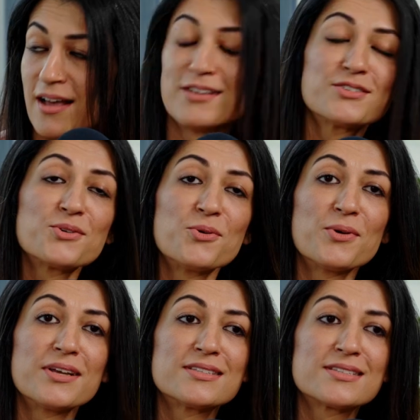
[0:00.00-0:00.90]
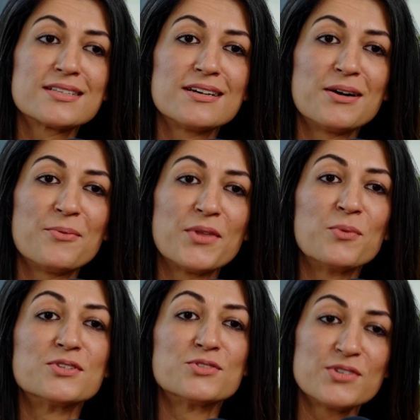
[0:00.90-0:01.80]
So it's um, it
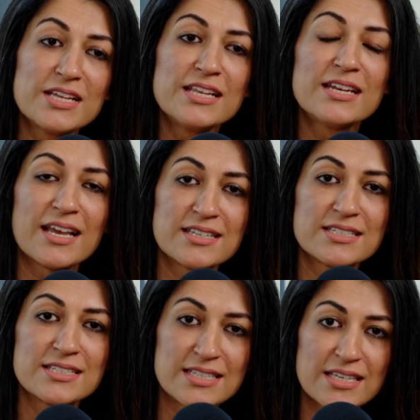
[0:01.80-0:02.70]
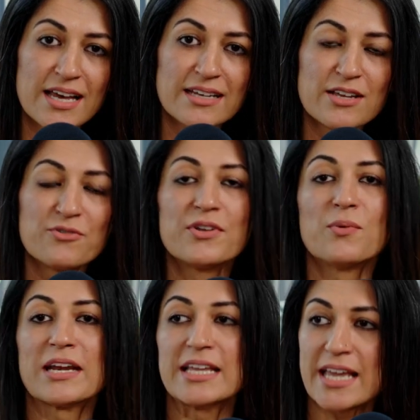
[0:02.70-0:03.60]
was really nice to see that
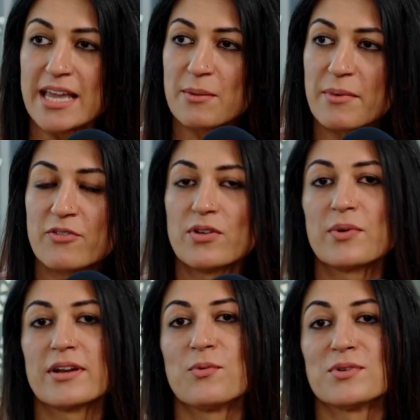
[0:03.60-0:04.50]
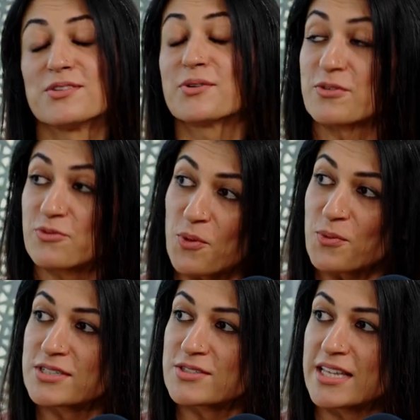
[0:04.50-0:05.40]
everyone came, everyone was looking
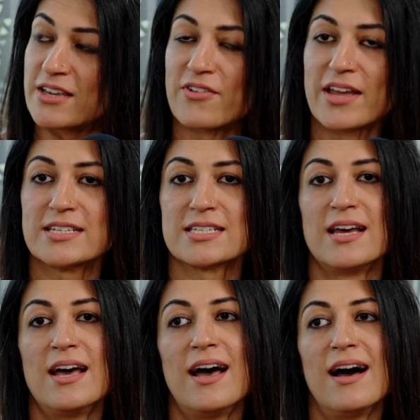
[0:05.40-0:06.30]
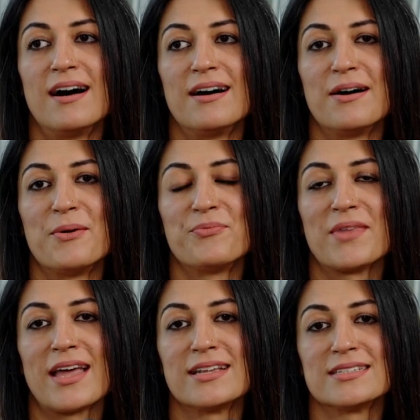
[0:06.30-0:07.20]
forward to the event,
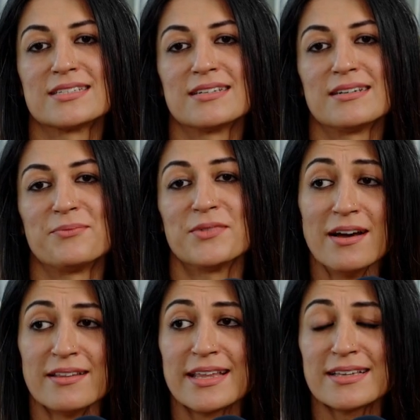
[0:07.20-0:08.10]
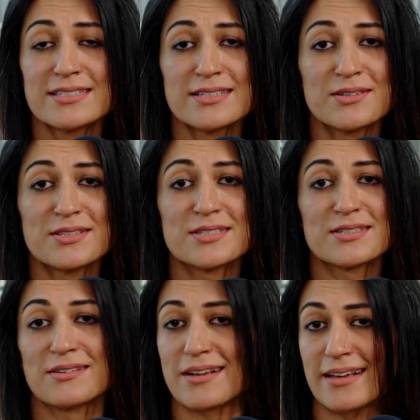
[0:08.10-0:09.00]
um, and um, yeah, next year
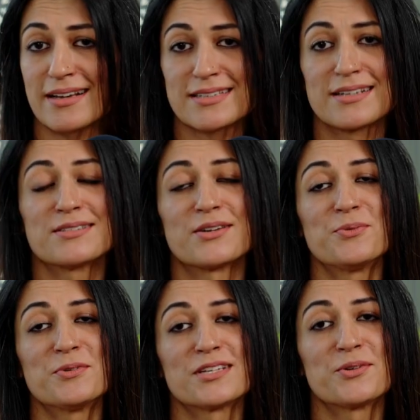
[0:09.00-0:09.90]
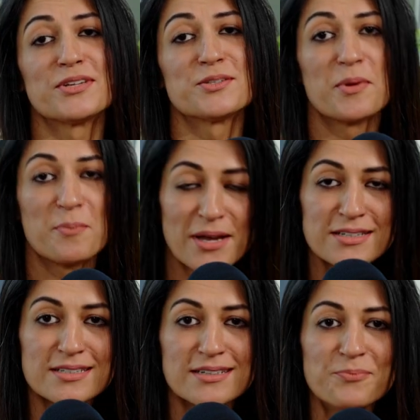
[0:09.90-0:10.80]
it's uh, like I said, it's hundred percent going to be
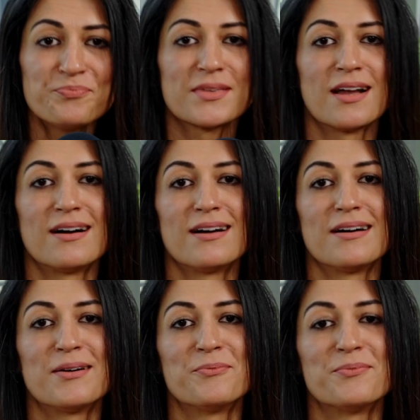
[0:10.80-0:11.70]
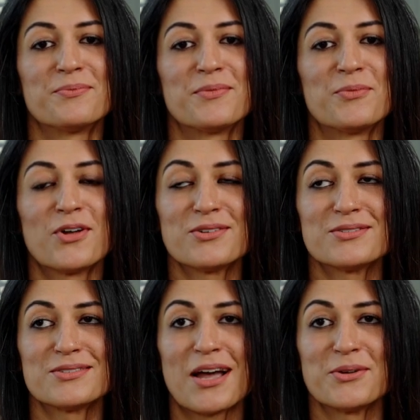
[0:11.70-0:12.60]
better. Um, I'm not
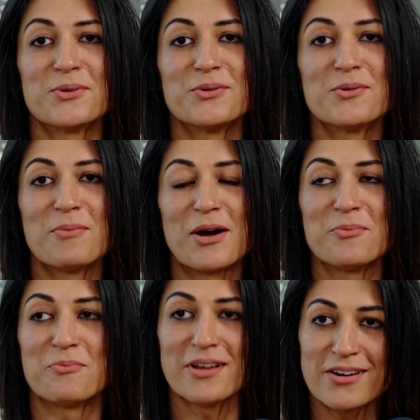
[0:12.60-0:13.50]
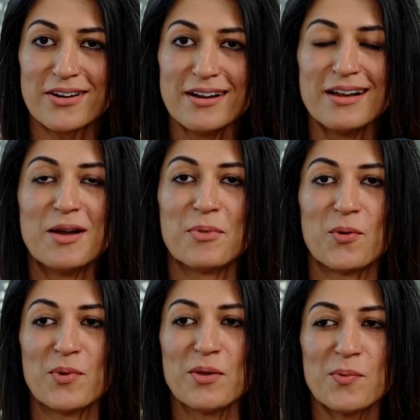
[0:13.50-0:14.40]
I don't know about bigger,
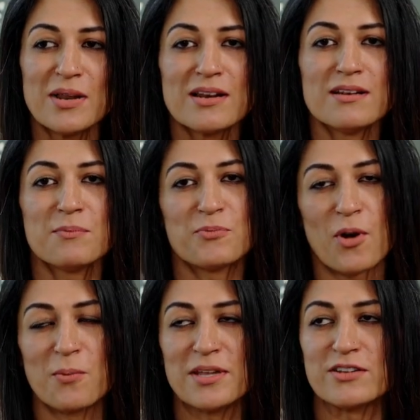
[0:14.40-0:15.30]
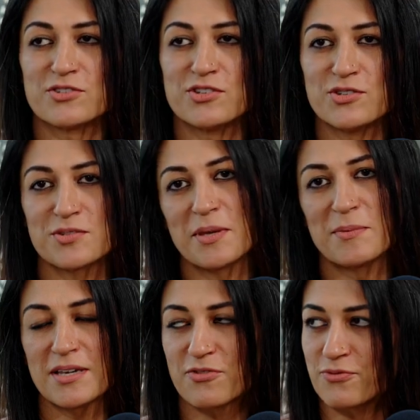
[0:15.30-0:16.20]
but we will probably introduce
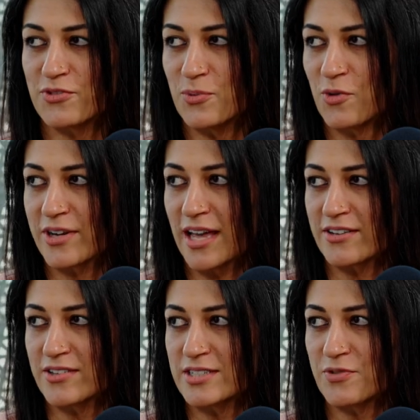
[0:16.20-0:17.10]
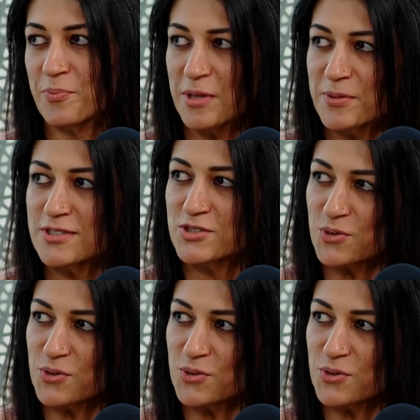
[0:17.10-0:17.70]
maybe a few more categories for people's